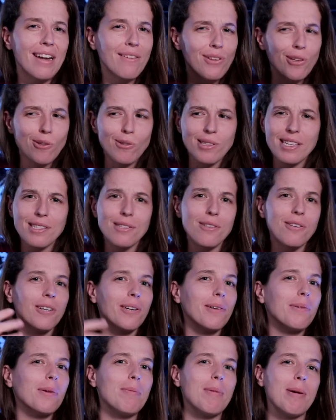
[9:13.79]
if you
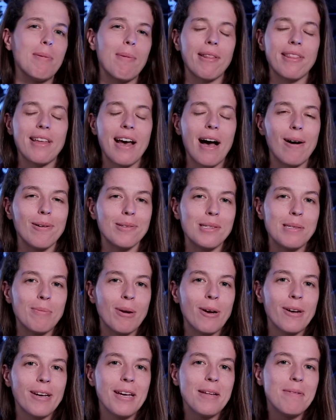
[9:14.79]
disagree with me about the housing
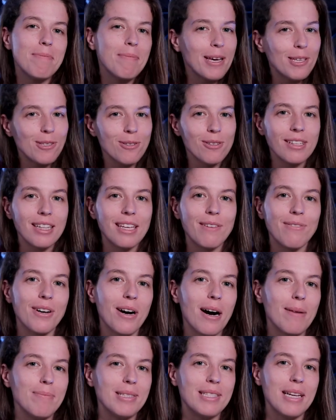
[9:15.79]
market, make sure to leave a
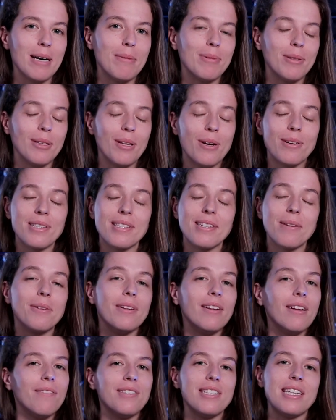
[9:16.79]
comment down below because I would
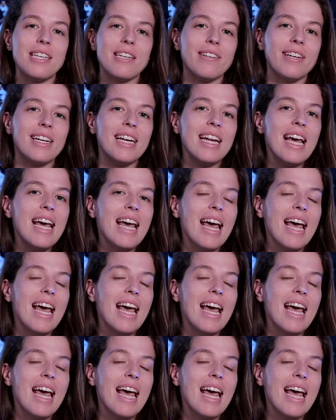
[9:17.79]
love to hear it.